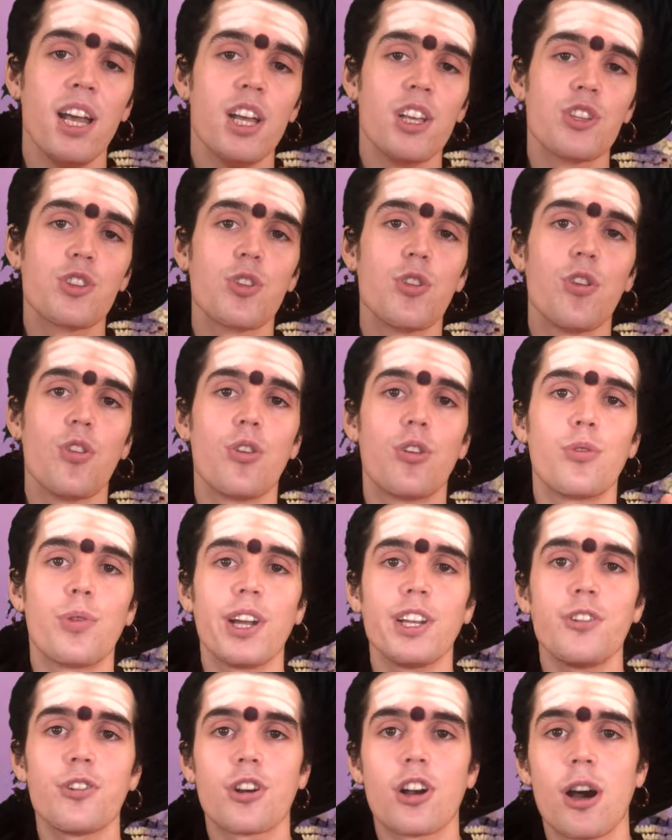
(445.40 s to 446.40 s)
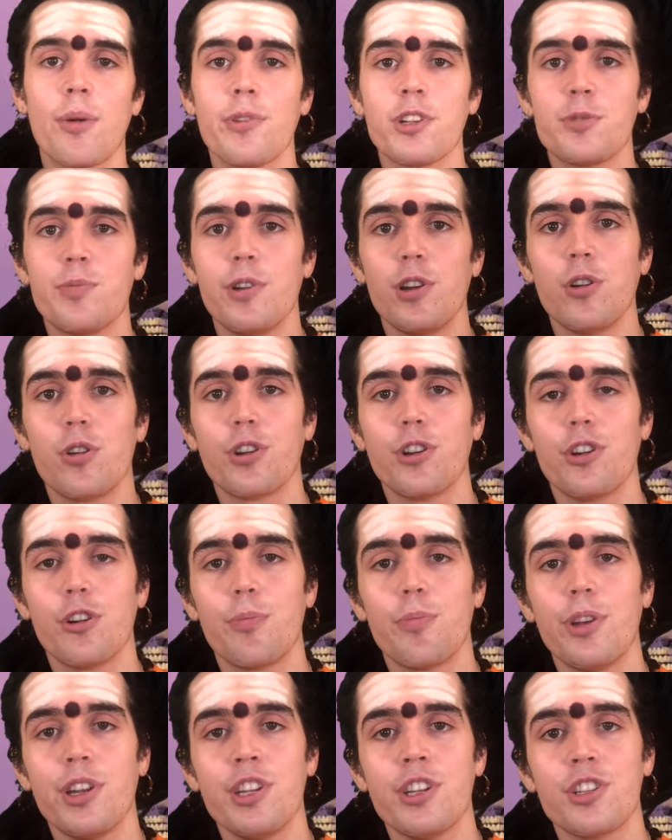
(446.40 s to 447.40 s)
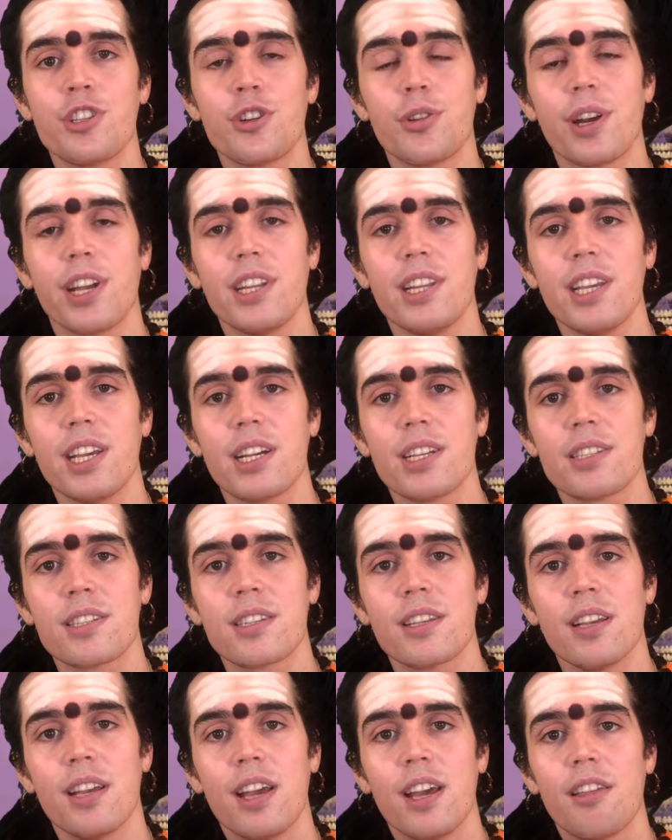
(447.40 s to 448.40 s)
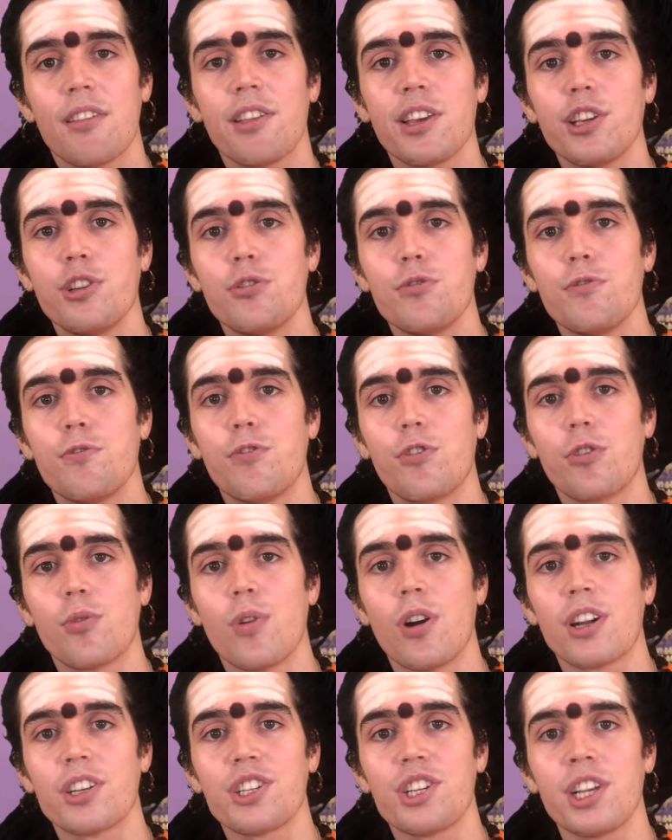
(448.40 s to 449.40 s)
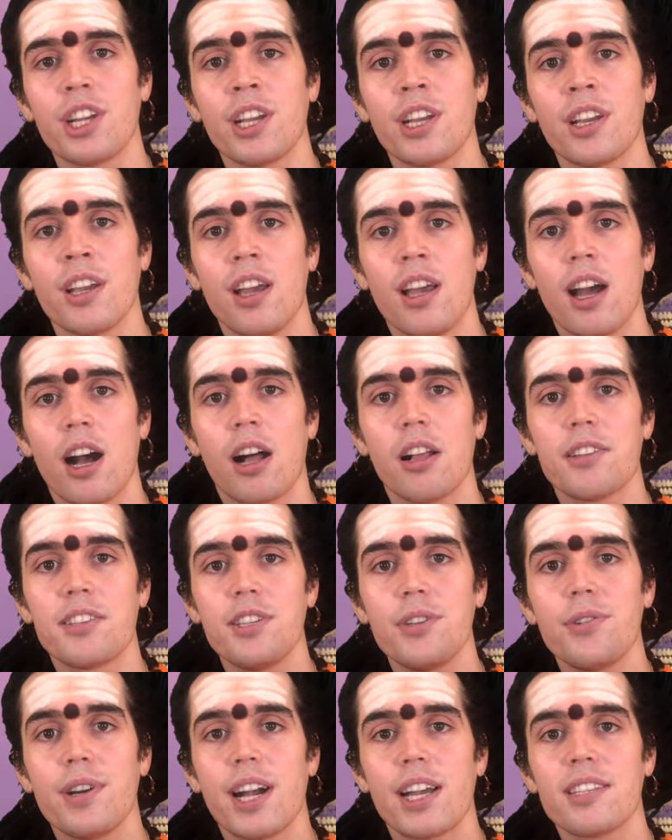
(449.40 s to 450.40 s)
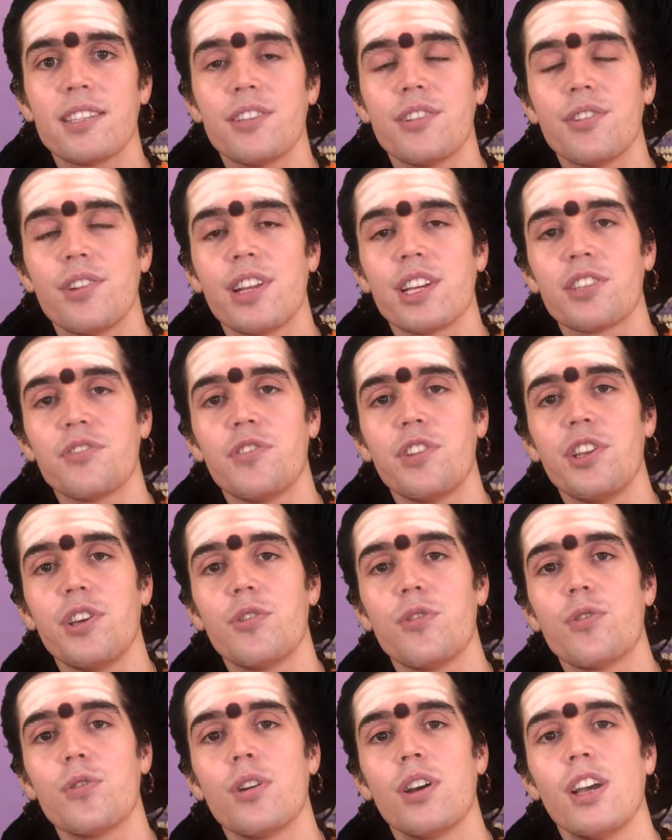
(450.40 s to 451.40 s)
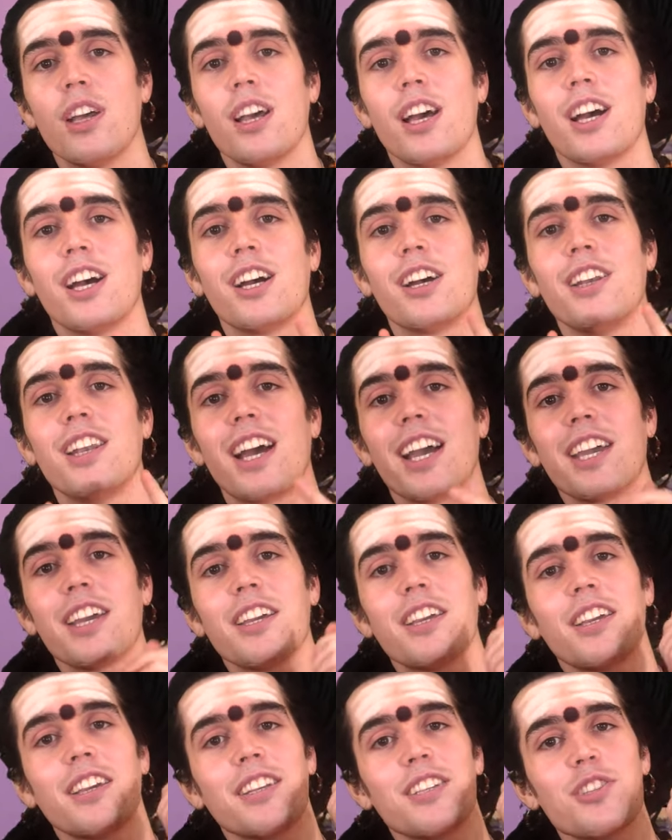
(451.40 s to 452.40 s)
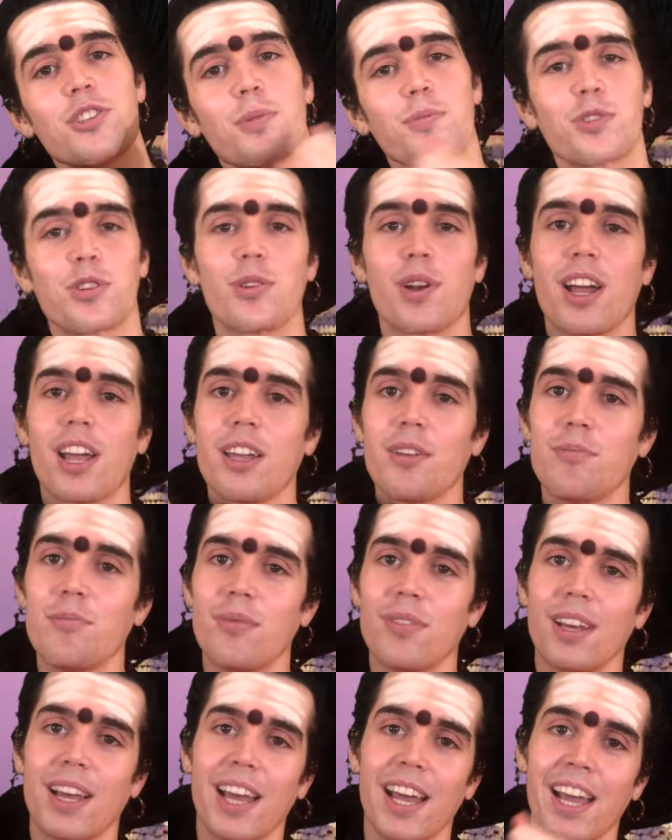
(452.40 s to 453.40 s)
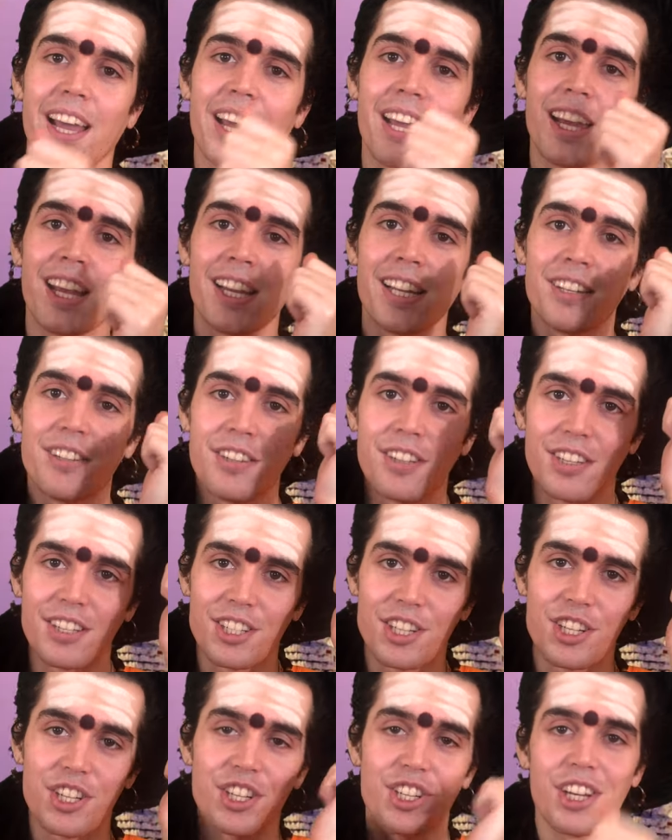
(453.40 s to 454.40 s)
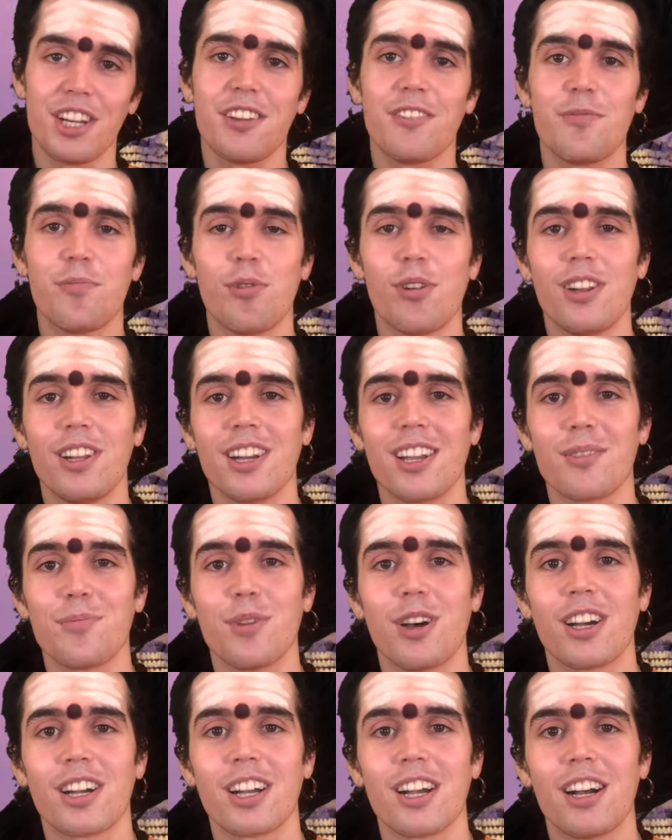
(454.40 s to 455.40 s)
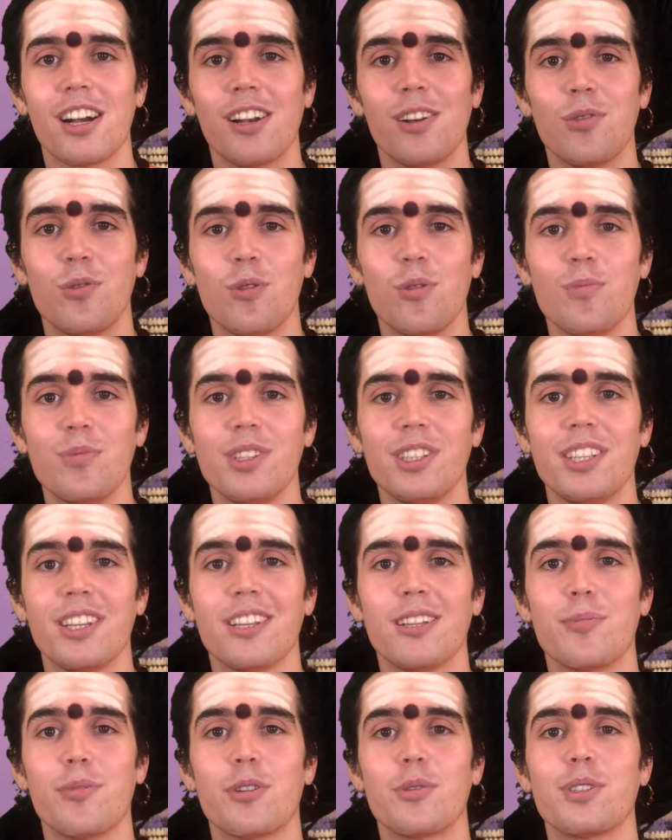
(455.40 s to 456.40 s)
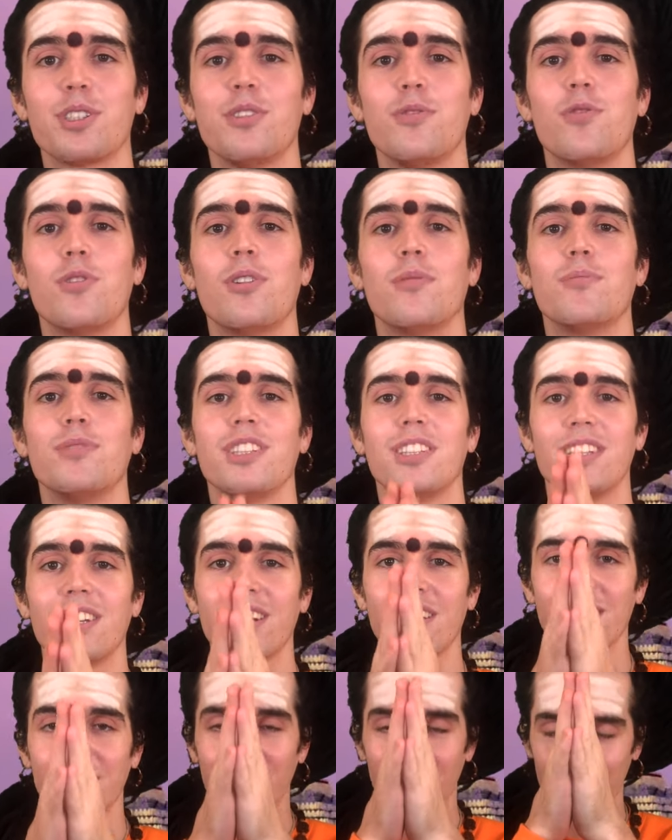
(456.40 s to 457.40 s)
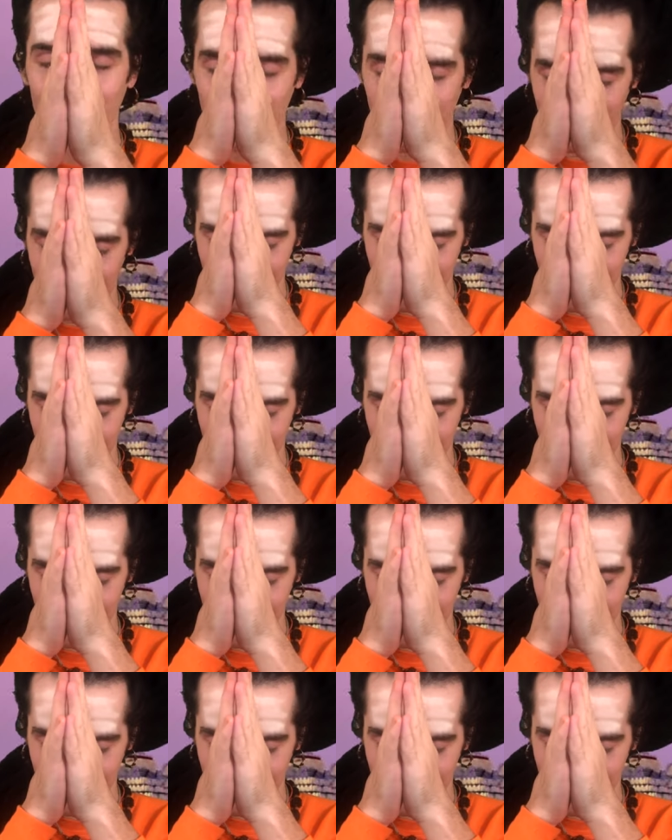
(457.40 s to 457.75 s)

So write your comments below, your opinions, your ideas. Thank you for watching. I'll see you guys in the next video. Uh, like, subscribe, and Shiv Bholenath Mahakal, Om Nithyananda Param Shivoham Nityanandam.